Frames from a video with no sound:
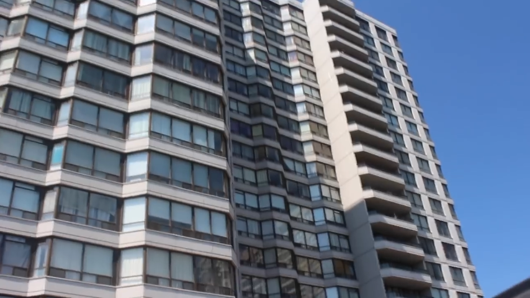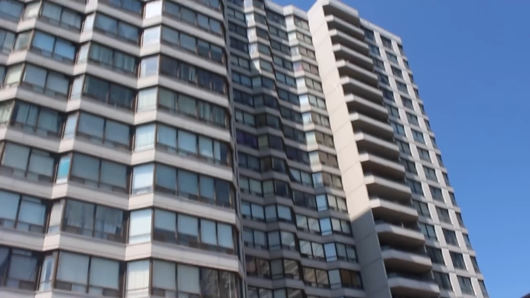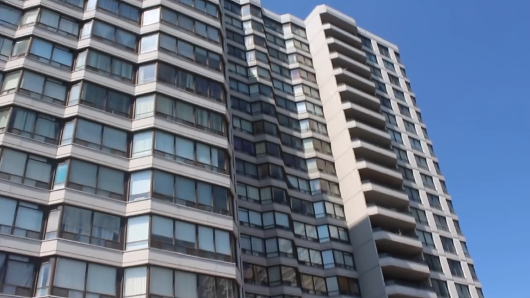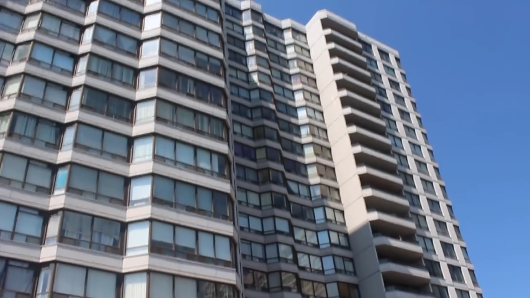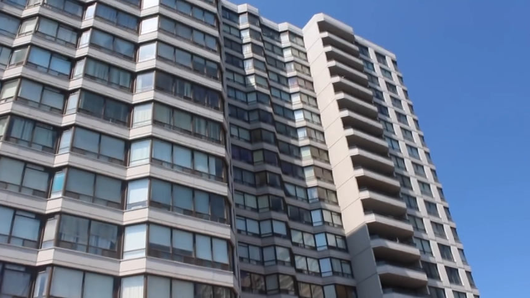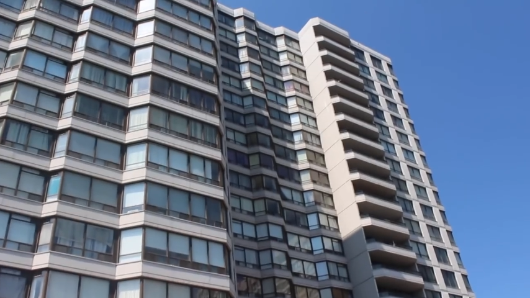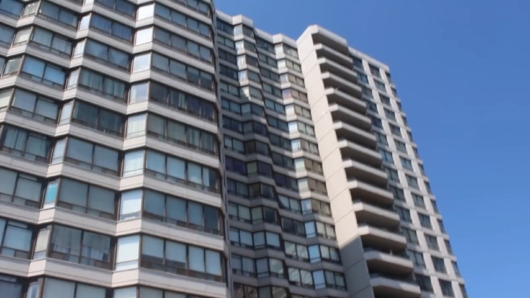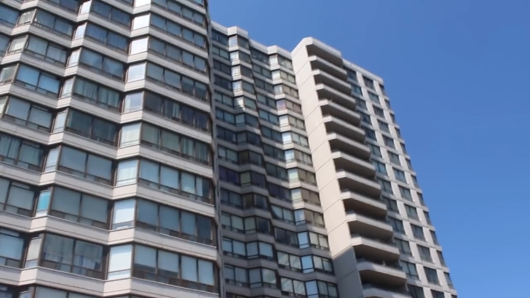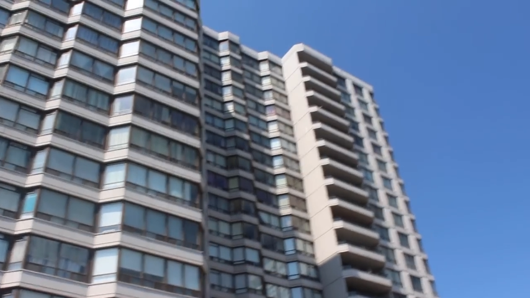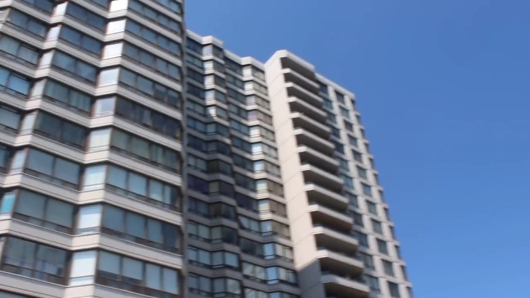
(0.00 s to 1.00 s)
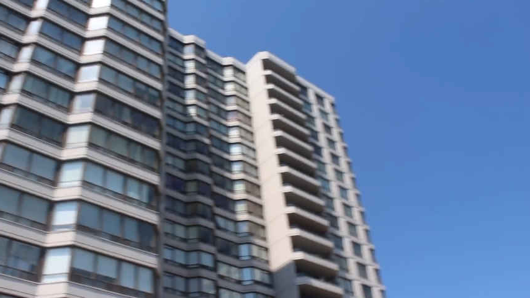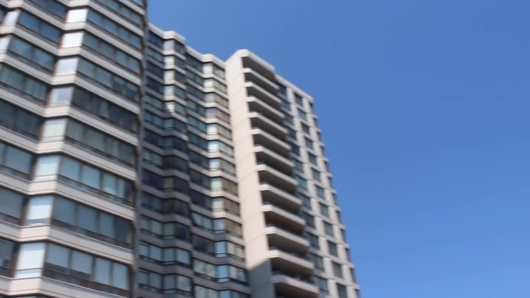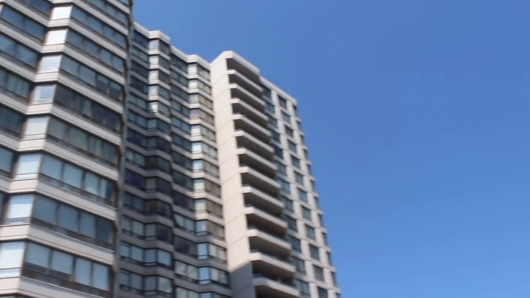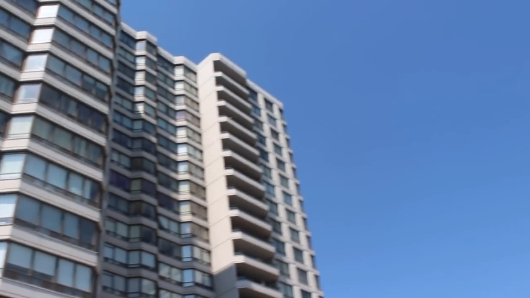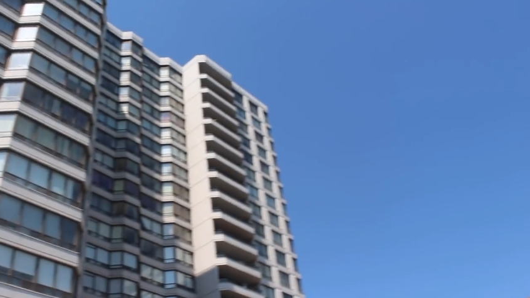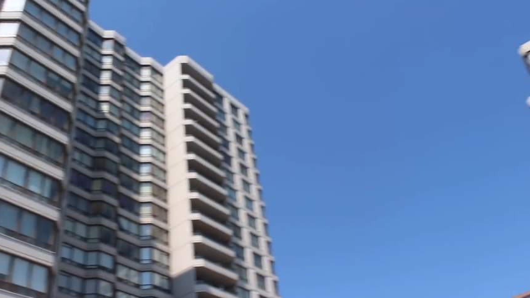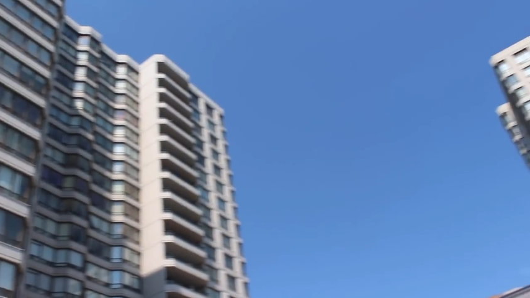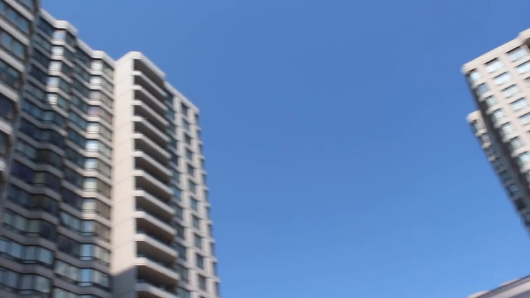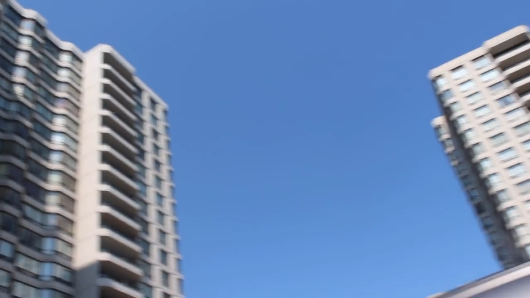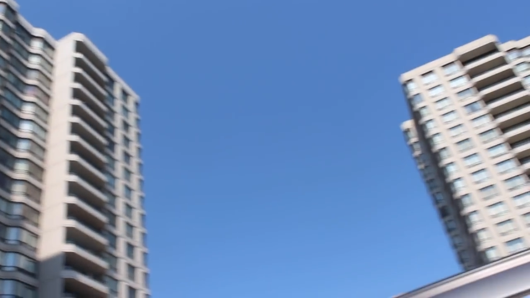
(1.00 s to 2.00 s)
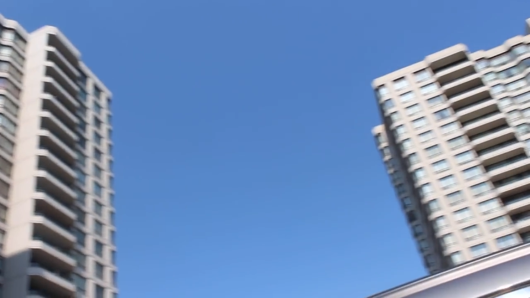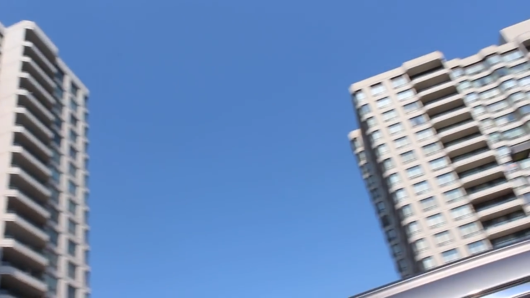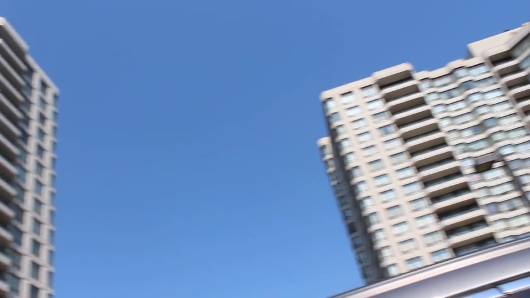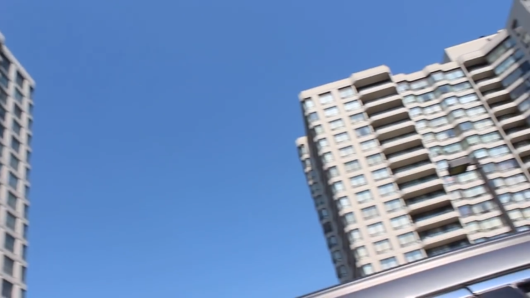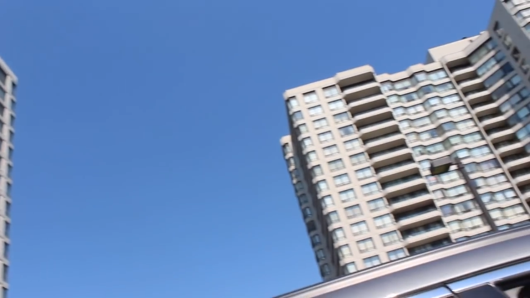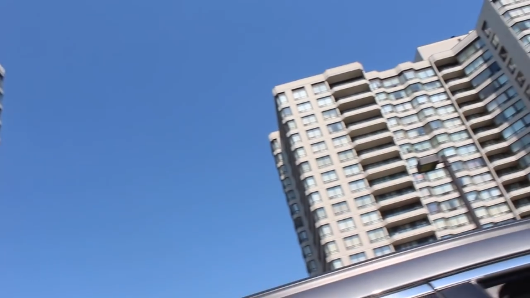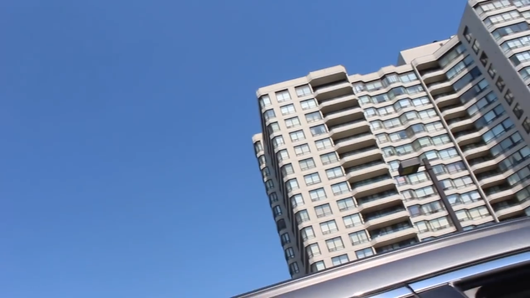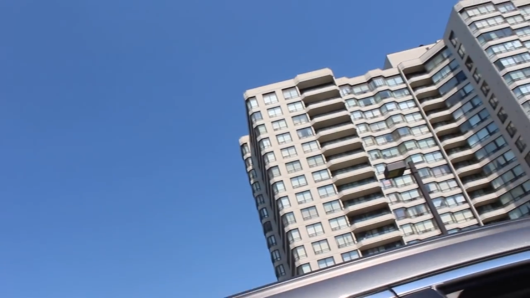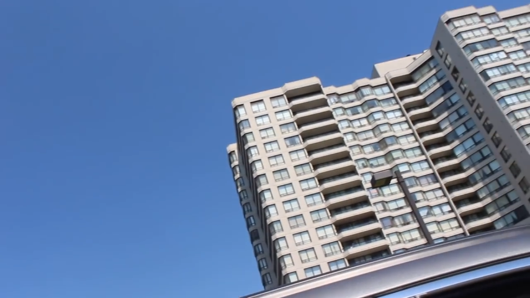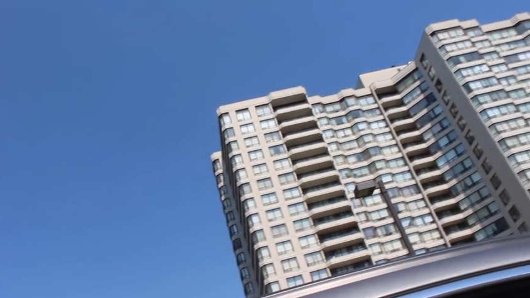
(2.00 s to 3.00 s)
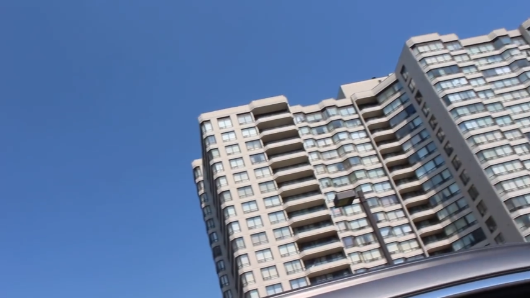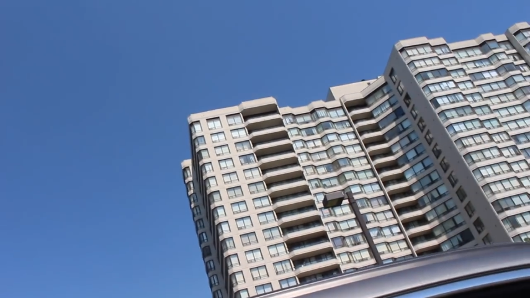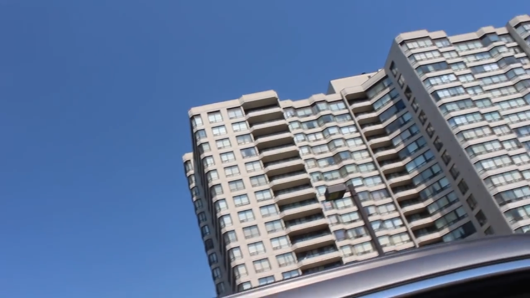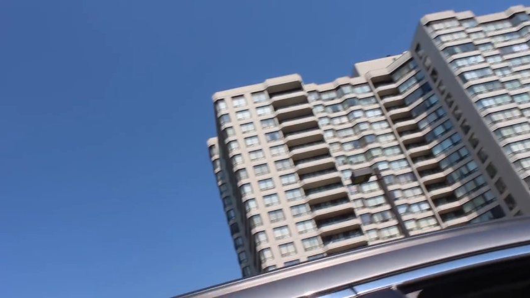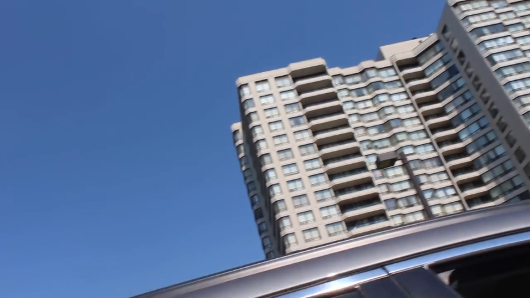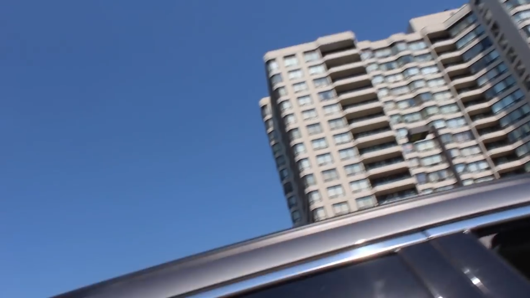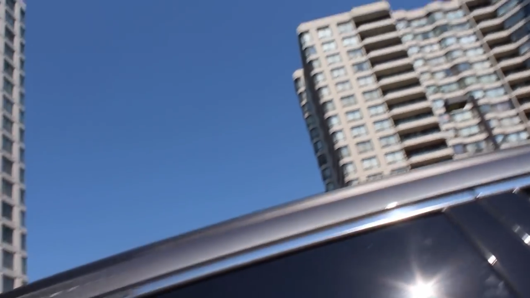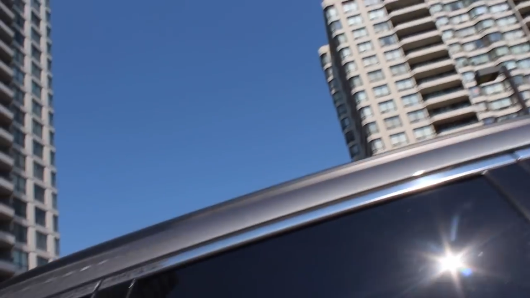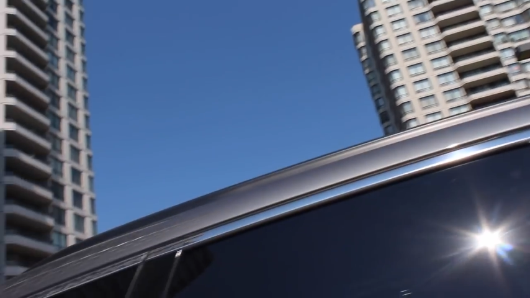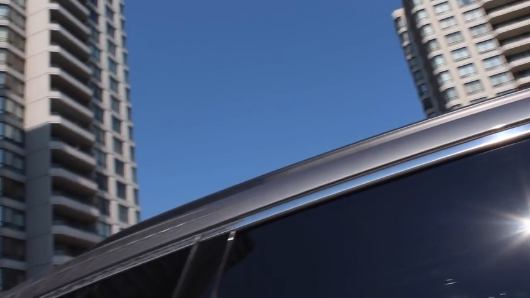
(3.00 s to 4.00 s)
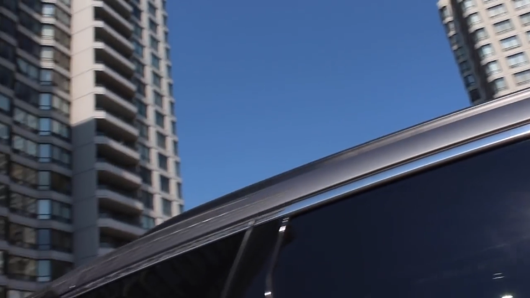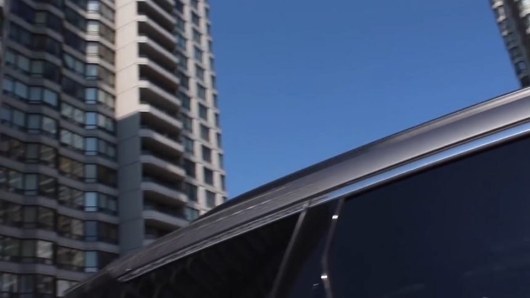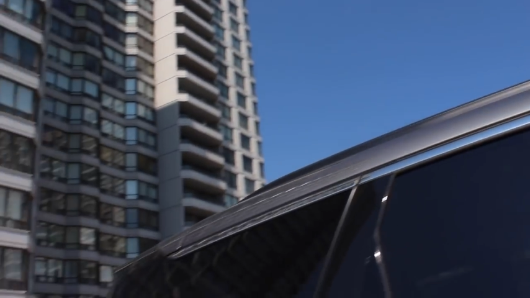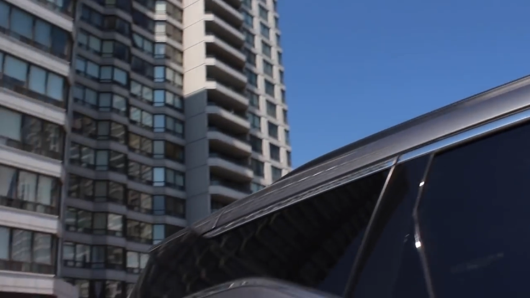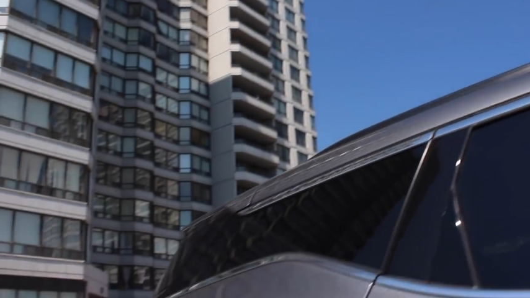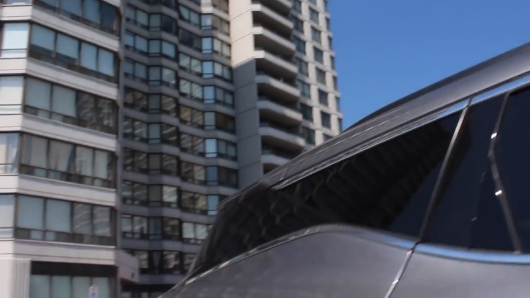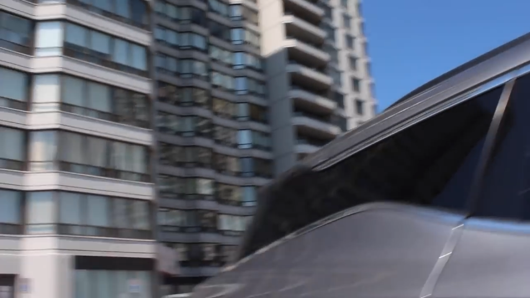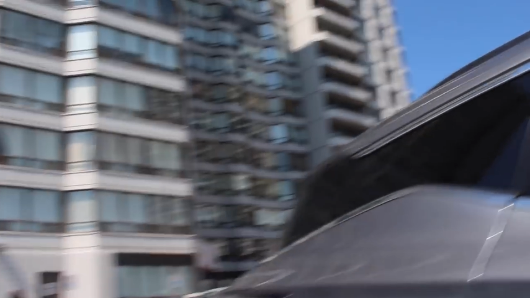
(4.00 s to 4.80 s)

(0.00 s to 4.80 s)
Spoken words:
(no speaker visible)